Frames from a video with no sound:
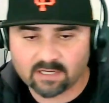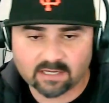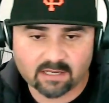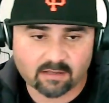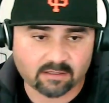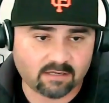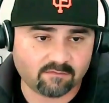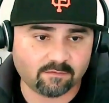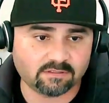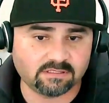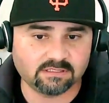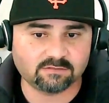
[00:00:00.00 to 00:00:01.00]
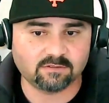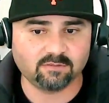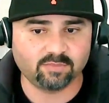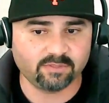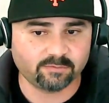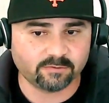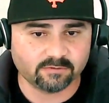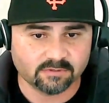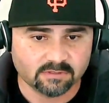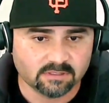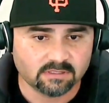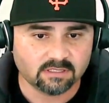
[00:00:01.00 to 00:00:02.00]
I got now, 14, 20 people
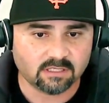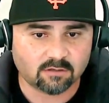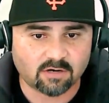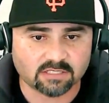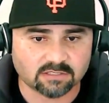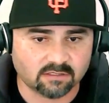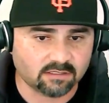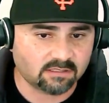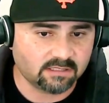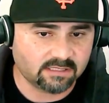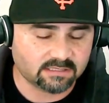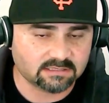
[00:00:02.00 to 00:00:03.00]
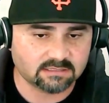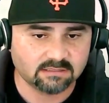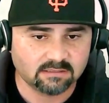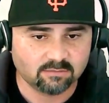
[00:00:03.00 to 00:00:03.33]
across all the clinics,